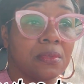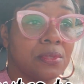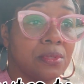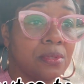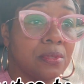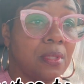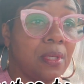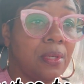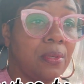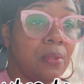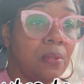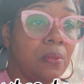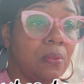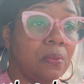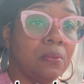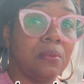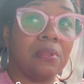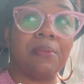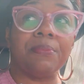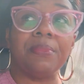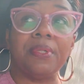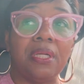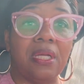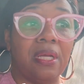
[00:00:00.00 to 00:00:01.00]
So,
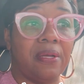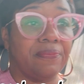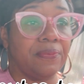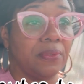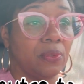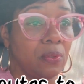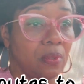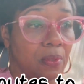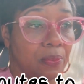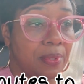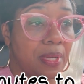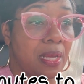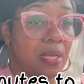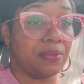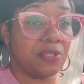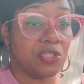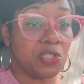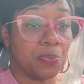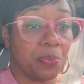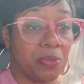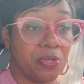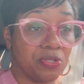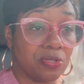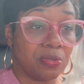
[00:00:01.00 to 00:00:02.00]
I'm gonna have to go around
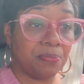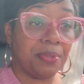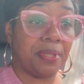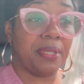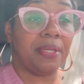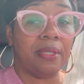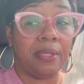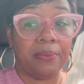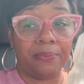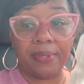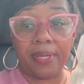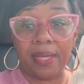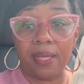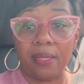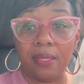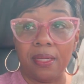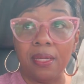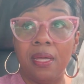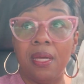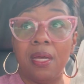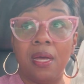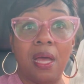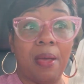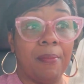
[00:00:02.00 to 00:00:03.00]
this person. But anyway,
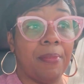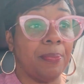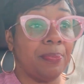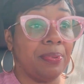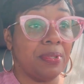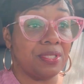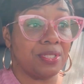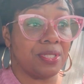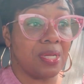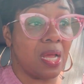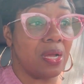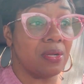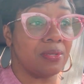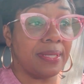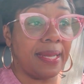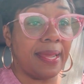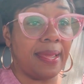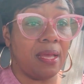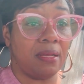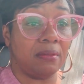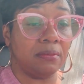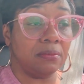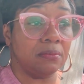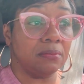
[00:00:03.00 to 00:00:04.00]
I'm gonna put y'all
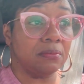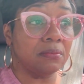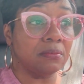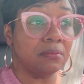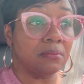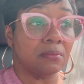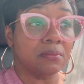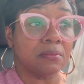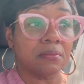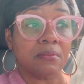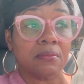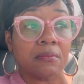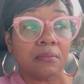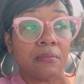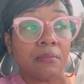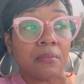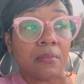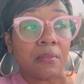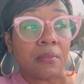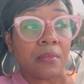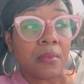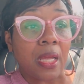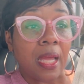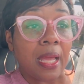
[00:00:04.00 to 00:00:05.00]

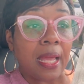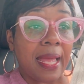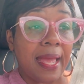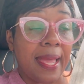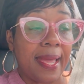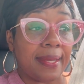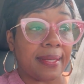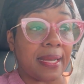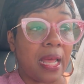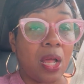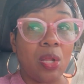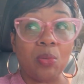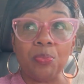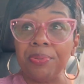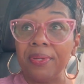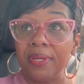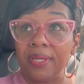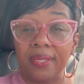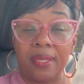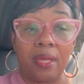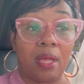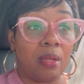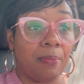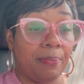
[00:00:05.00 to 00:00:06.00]
down and I'll
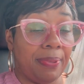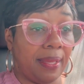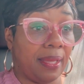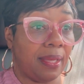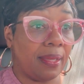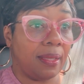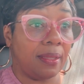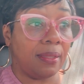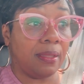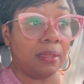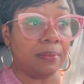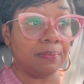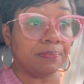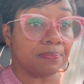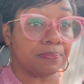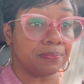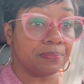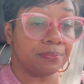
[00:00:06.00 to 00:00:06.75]
pick y'all back up.